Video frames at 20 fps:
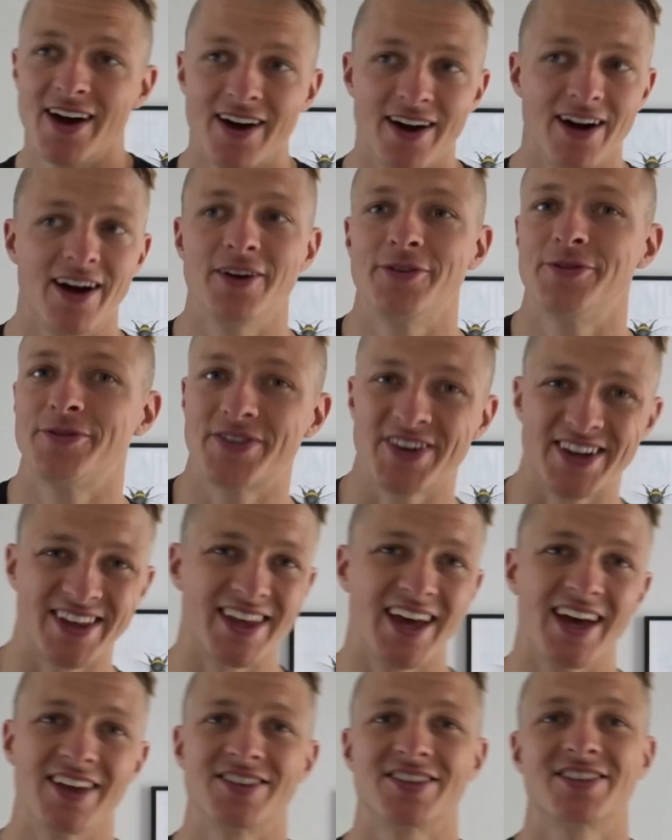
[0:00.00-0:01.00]
I
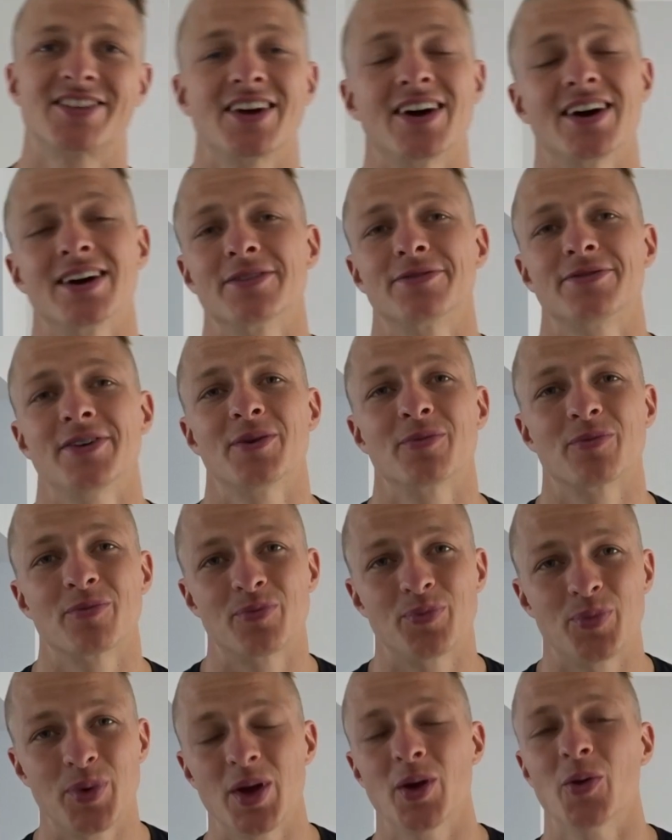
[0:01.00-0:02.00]
forget stuff, I'm
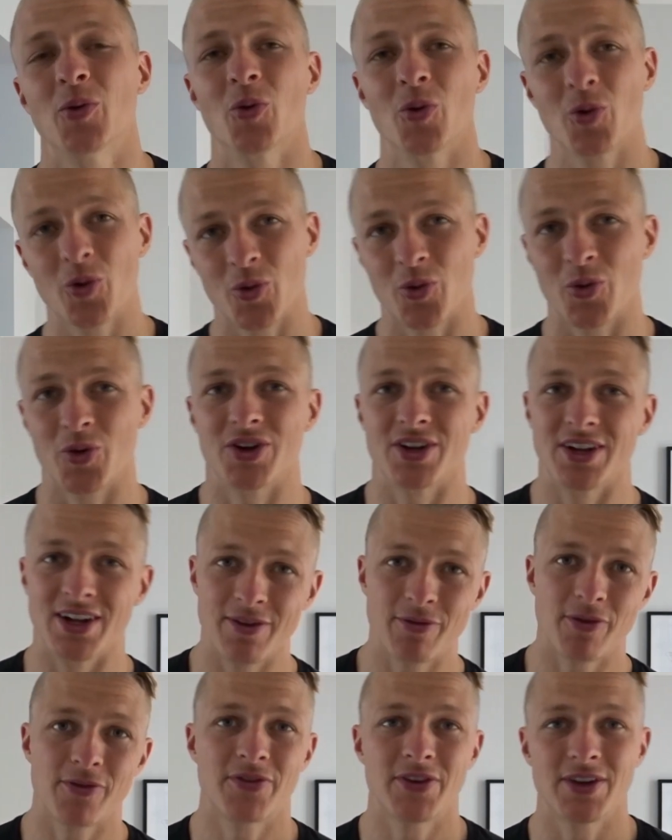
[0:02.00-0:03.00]
a bit awkward and
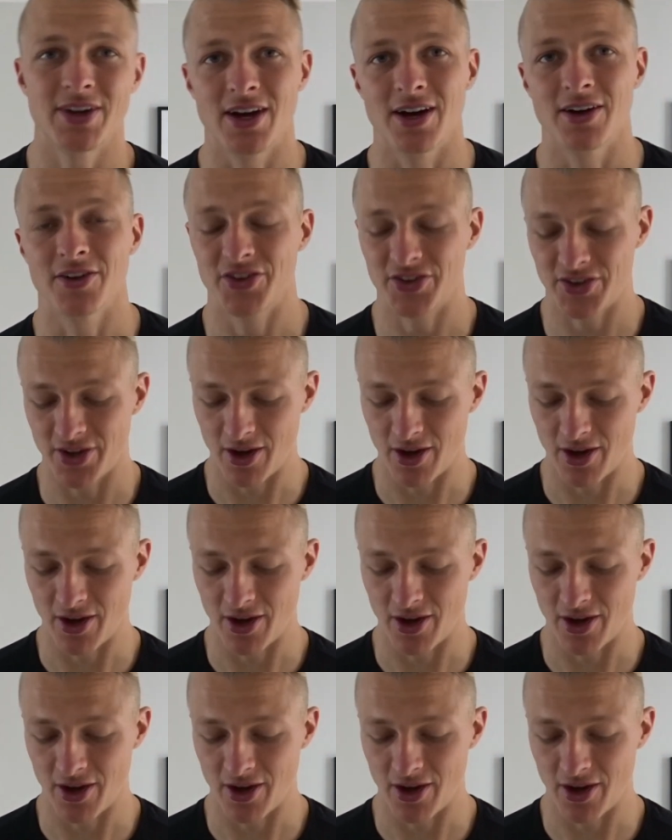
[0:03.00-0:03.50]
everything else,